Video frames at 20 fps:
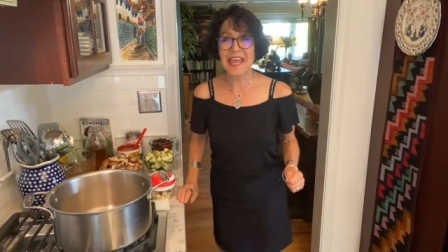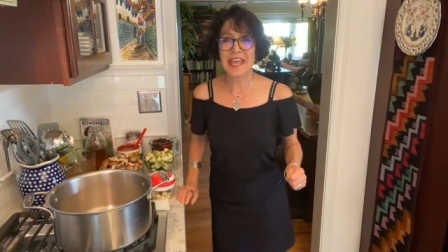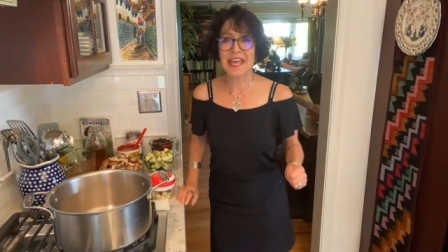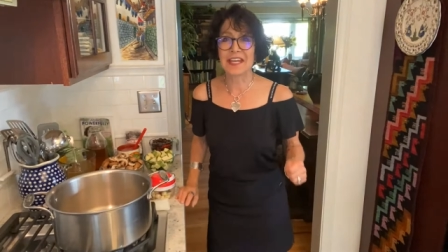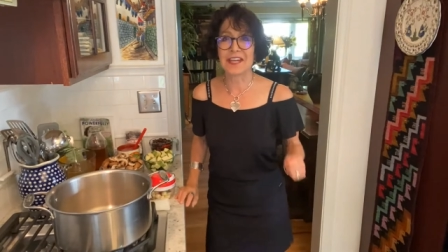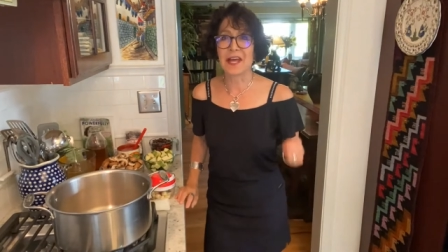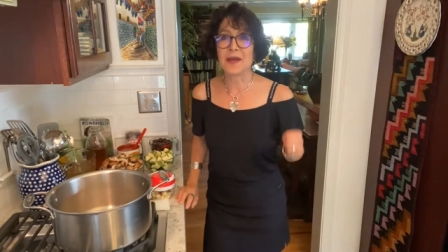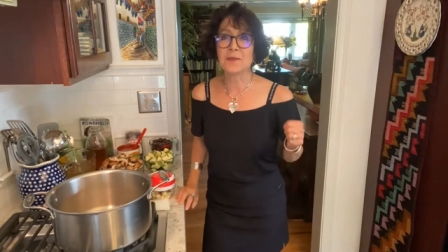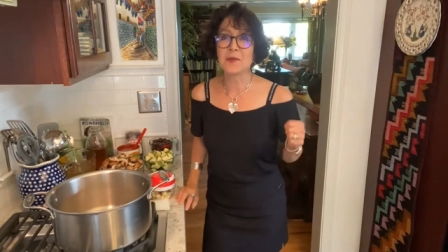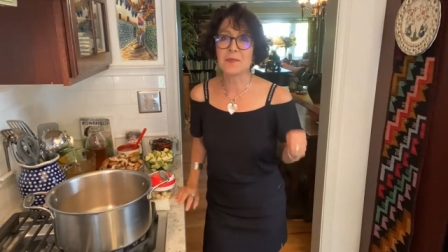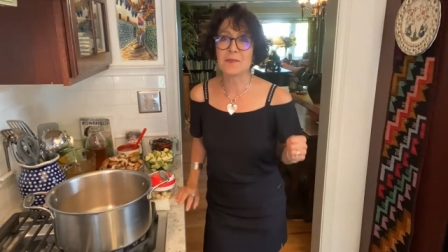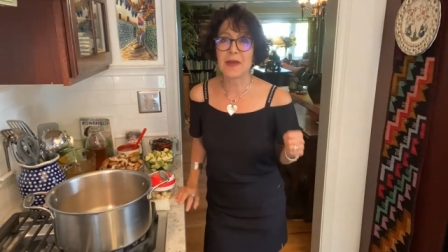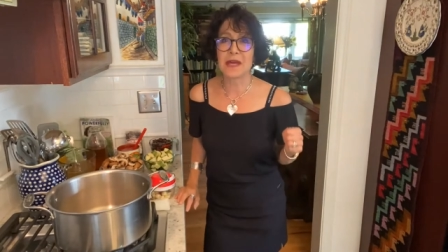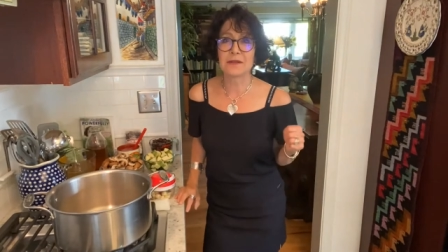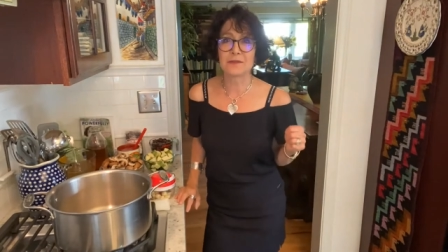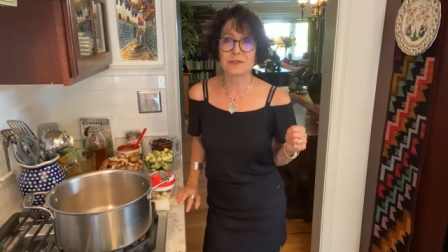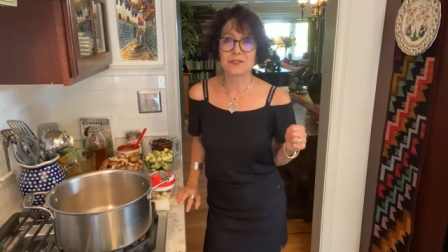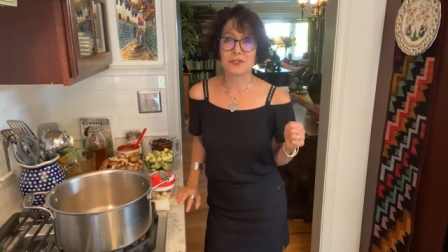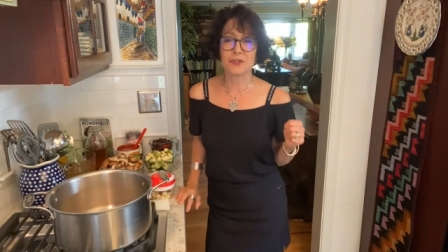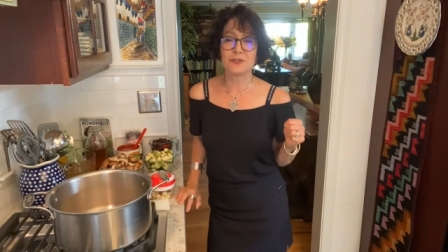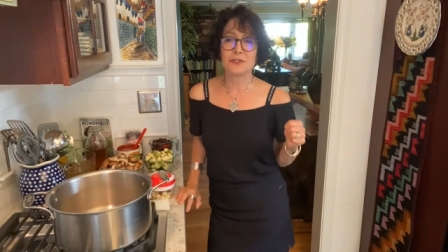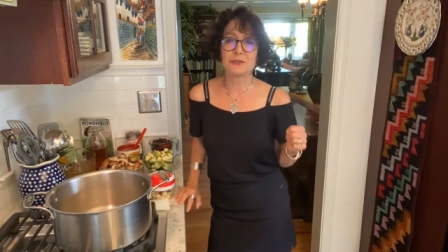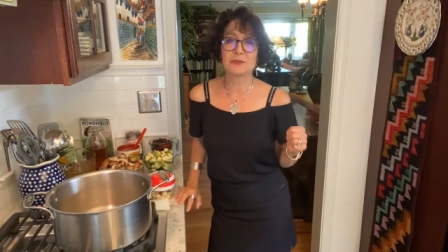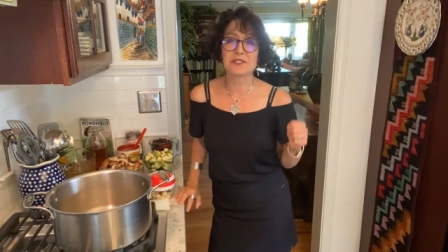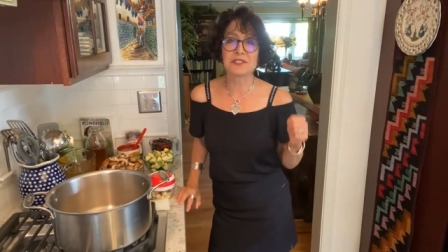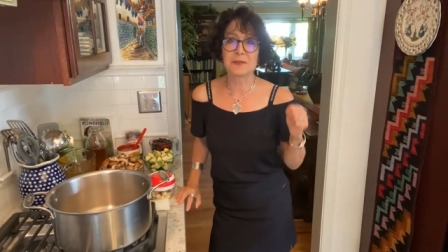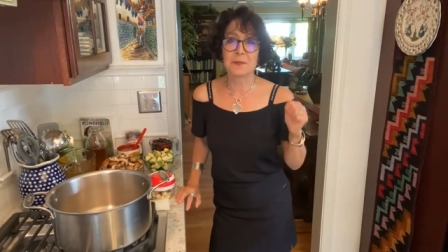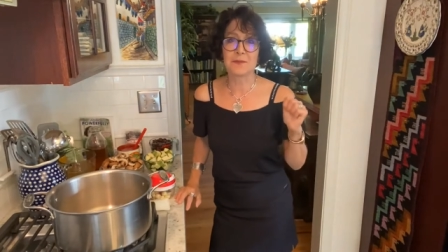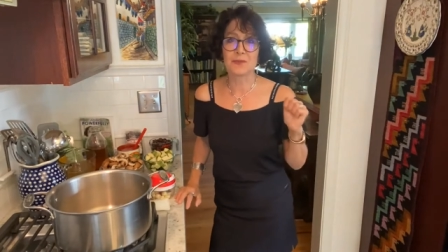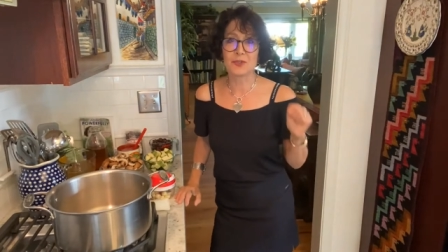and I'm about to do
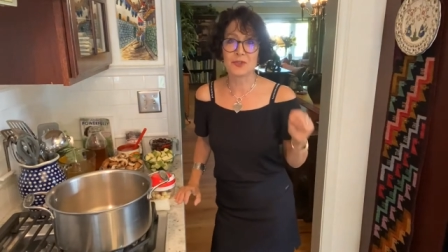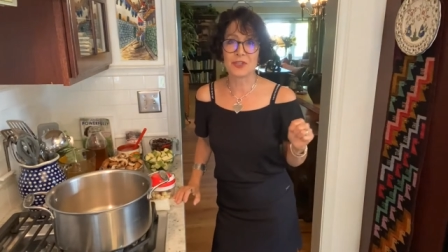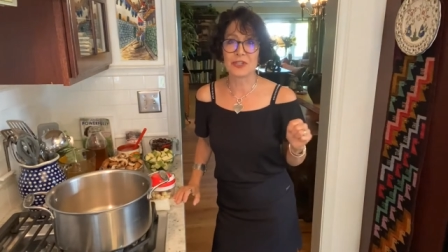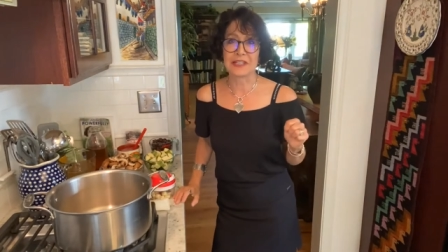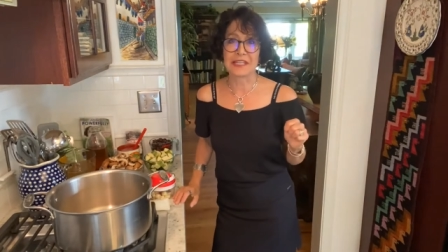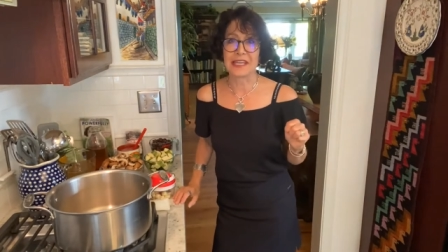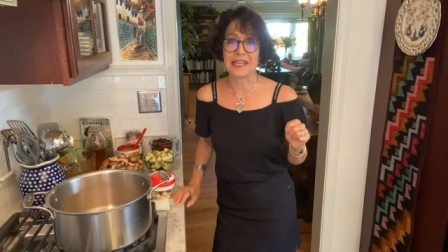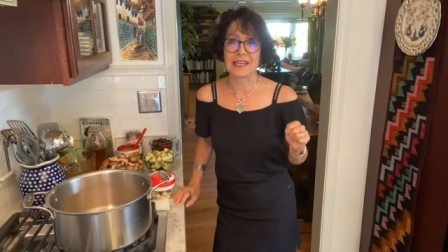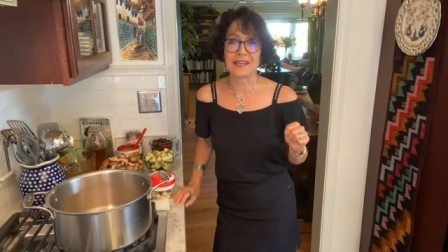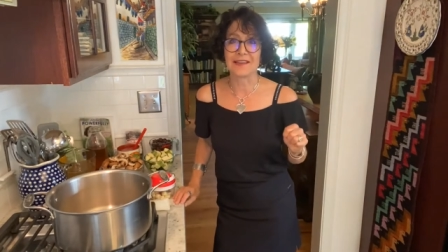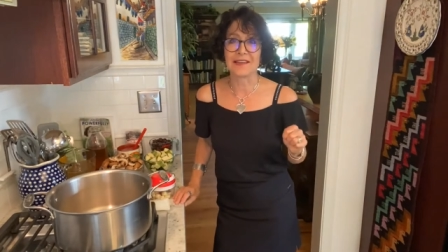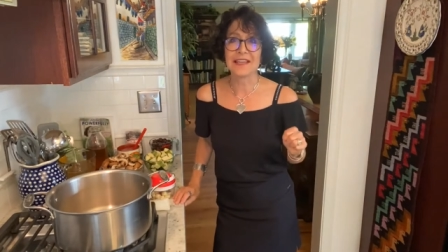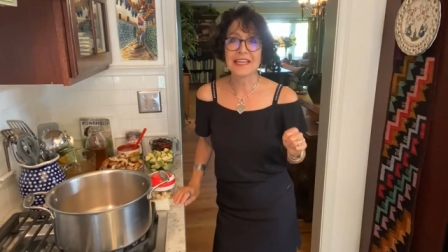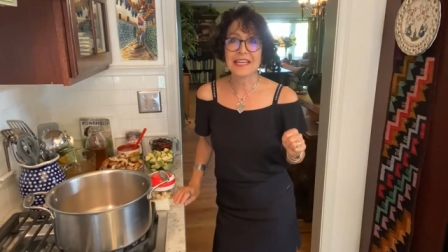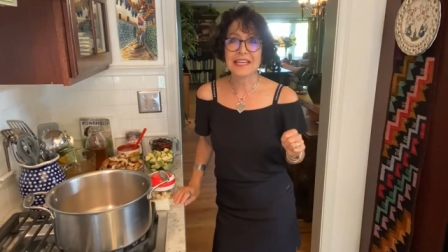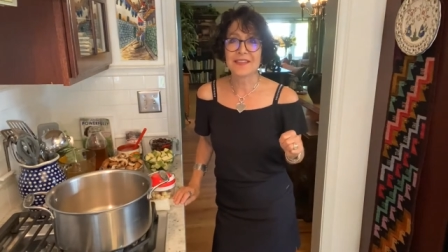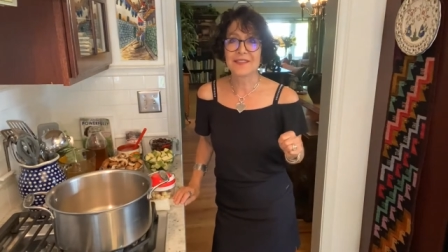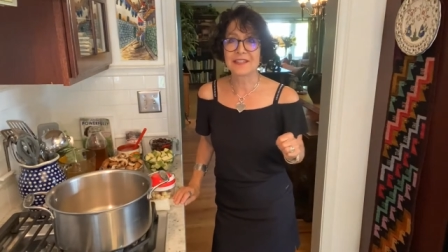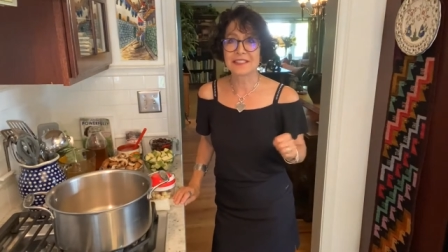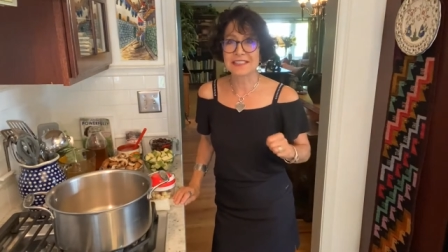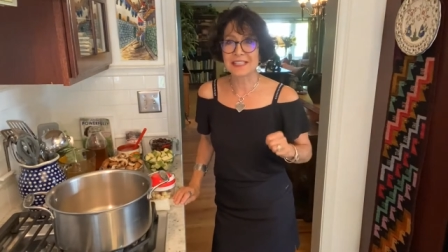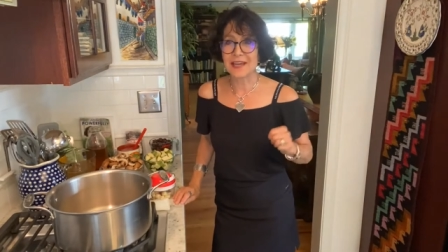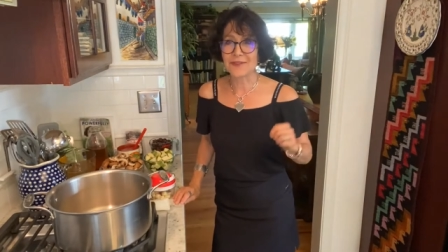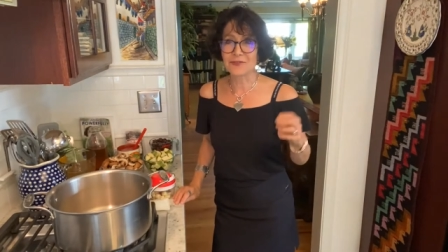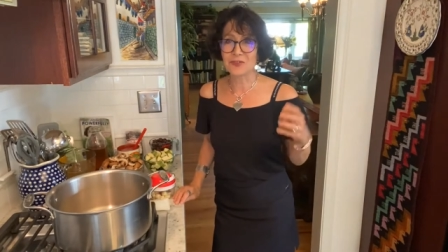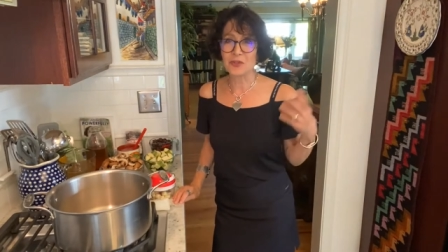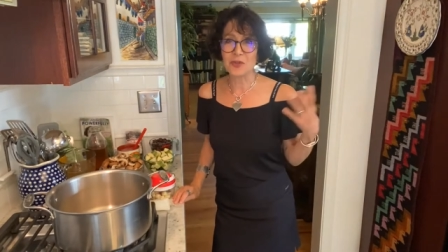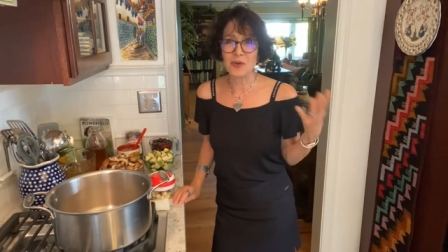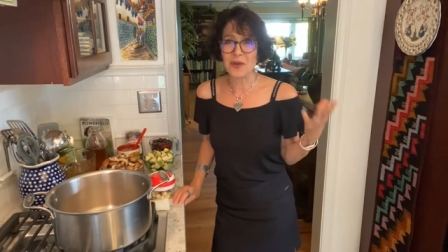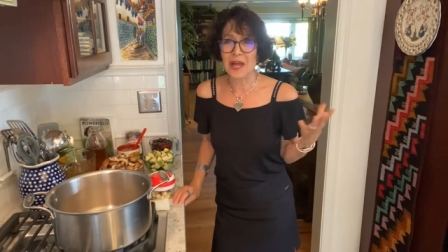some cooking this
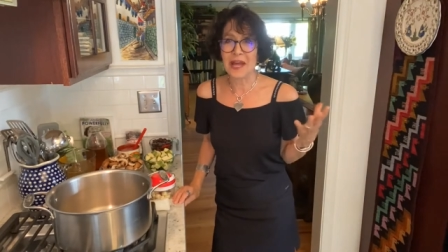afternoon.